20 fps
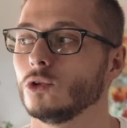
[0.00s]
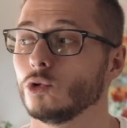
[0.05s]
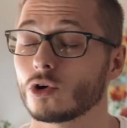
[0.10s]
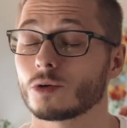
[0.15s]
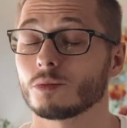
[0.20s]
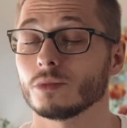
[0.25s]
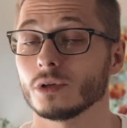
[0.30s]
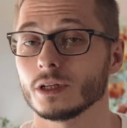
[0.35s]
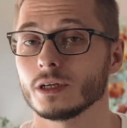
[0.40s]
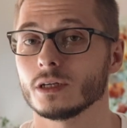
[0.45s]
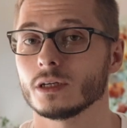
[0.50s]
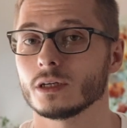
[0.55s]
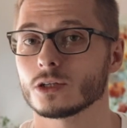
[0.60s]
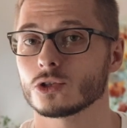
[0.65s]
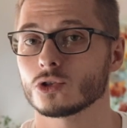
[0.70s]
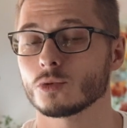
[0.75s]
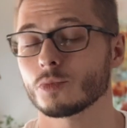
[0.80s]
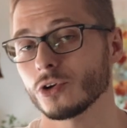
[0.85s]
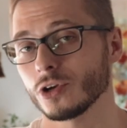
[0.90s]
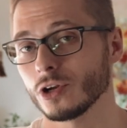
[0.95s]
normally
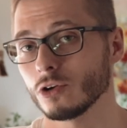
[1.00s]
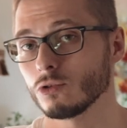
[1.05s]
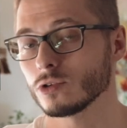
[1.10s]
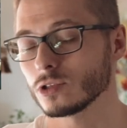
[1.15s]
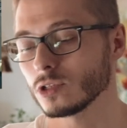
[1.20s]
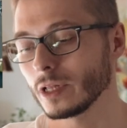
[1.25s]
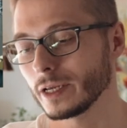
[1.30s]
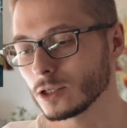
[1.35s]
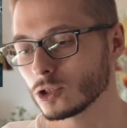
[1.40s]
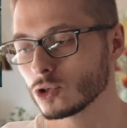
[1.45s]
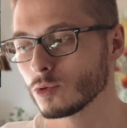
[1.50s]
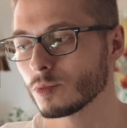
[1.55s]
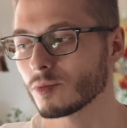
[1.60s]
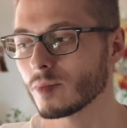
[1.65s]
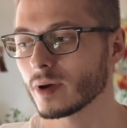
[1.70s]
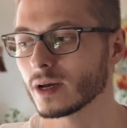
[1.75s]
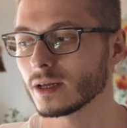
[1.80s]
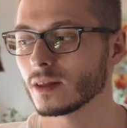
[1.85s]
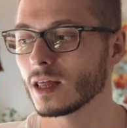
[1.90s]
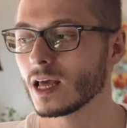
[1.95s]
superheroes like
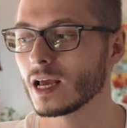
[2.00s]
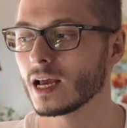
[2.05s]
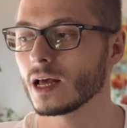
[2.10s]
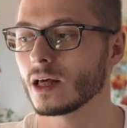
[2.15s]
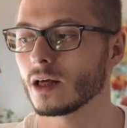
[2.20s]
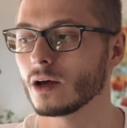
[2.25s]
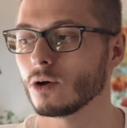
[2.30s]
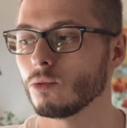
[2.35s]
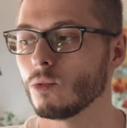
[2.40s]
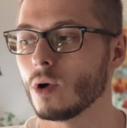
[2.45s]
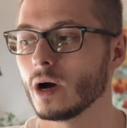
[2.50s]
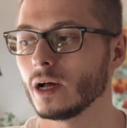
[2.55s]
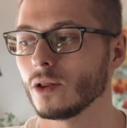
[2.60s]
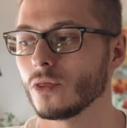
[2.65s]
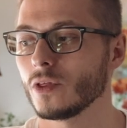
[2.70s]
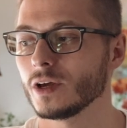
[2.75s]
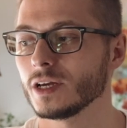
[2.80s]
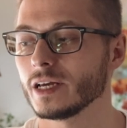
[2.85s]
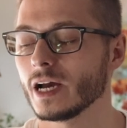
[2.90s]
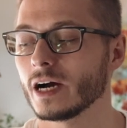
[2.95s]
Superman, while
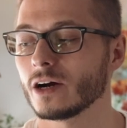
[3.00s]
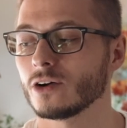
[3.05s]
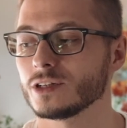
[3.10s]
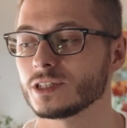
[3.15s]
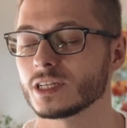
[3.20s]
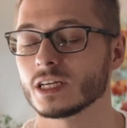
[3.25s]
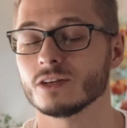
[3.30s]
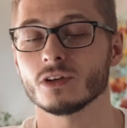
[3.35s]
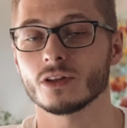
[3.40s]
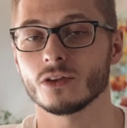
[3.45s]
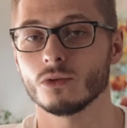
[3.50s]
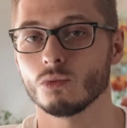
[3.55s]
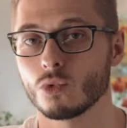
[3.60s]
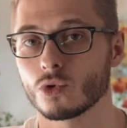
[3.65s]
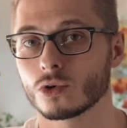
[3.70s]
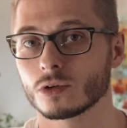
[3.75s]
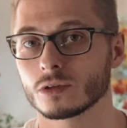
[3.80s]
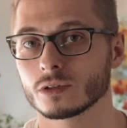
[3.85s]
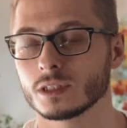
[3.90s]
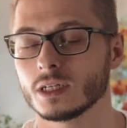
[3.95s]
they are saving the
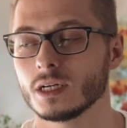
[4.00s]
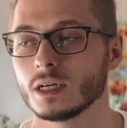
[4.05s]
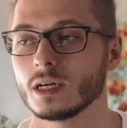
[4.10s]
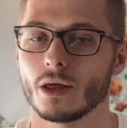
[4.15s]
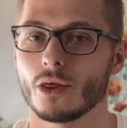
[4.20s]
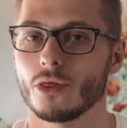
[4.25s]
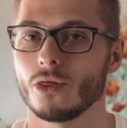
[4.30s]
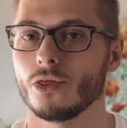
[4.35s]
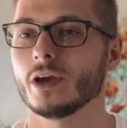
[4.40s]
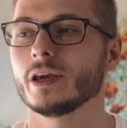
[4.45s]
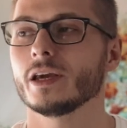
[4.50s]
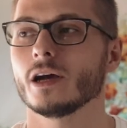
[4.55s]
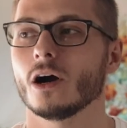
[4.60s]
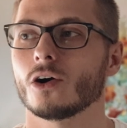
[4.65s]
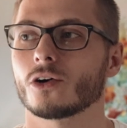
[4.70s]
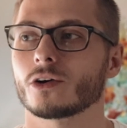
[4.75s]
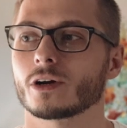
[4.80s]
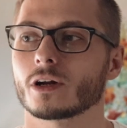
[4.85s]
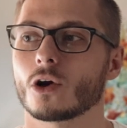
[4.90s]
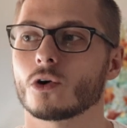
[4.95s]
world, they
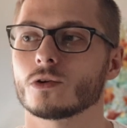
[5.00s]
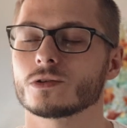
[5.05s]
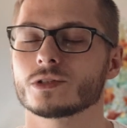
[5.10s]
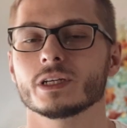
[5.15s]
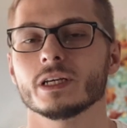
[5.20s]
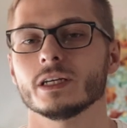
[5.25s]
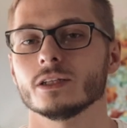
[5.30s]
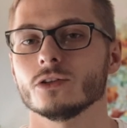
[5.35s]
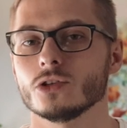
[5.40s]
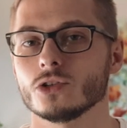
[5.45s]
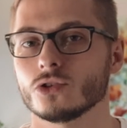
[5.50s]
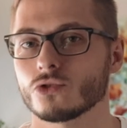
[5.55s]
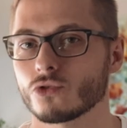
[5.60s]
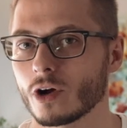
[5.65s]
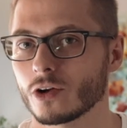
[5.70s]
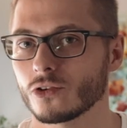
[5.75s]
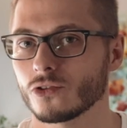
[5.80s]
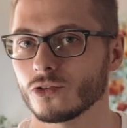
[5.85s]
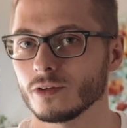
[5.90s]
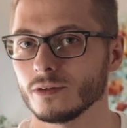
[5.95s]
are causing a
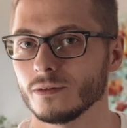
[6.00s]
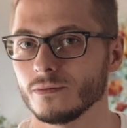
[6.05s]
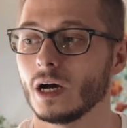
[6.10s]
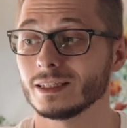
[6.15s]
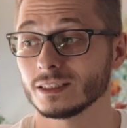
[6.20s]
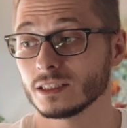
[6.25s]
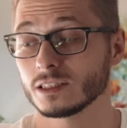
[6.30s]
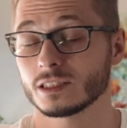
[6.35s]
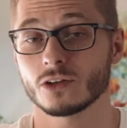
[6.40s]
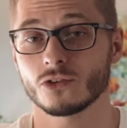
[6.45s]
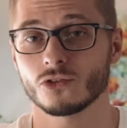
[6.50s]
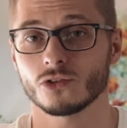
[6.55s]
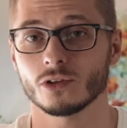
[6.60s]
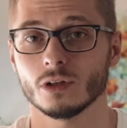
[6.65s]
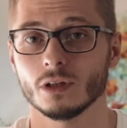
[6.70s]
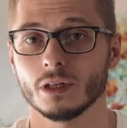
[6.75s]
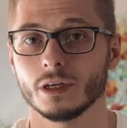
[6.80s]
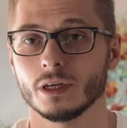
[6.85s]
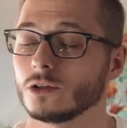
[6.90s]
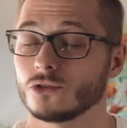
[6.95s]
destruction
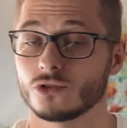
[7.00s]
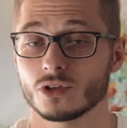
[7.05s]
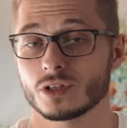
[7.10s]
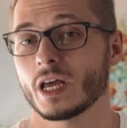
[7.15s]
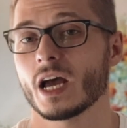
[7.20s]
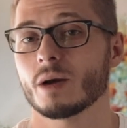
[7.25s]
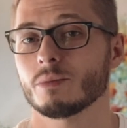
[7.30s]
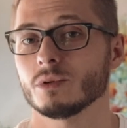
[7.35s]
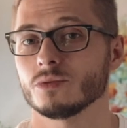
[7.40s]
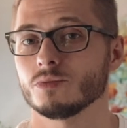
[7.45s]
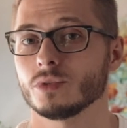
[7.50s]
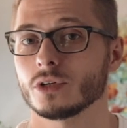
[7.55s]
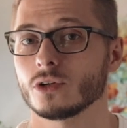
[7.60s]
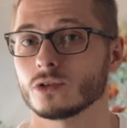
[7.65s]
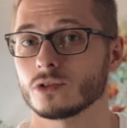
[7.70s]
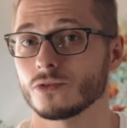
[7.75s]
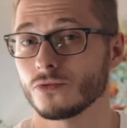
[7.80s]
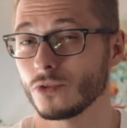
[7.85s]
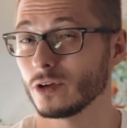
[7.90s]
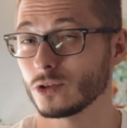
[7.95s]
unintentionally. It just happens
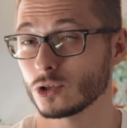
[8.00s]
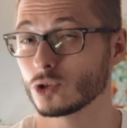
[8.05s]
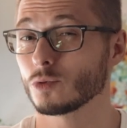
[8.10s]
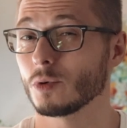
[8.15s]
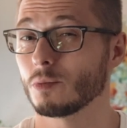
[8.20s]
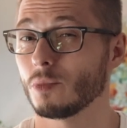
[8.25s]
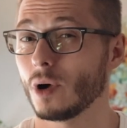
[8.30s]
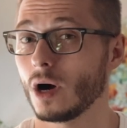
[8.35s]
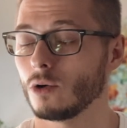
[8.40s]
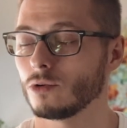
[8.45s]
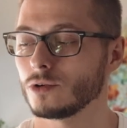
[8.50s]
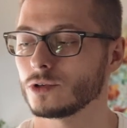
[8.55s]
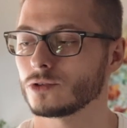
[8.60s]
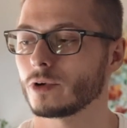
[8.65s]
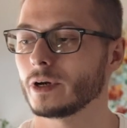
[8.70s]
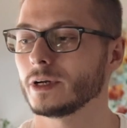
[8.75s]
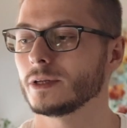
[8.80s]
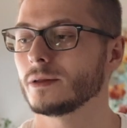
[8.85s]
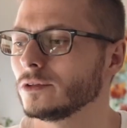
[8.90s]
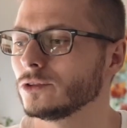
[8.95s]
because of their superpowers,
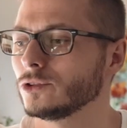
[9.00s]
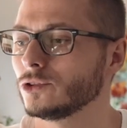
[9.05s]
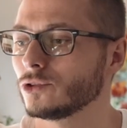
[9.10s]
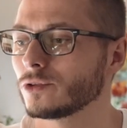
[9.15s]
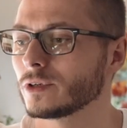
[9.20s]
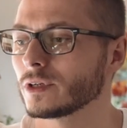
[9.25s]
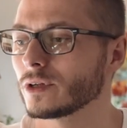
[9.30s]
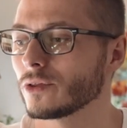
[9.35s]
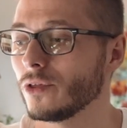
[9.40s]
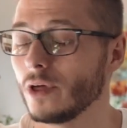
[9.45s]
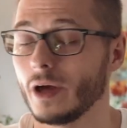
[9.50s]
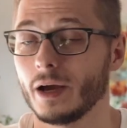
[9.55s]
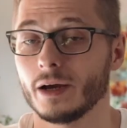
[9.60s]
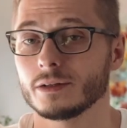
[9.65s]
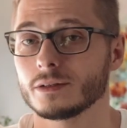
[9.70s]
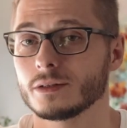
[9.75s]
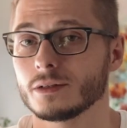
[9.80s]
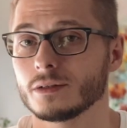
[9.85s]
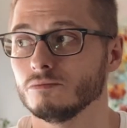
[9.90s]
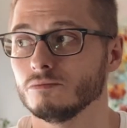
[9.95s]
right? During that,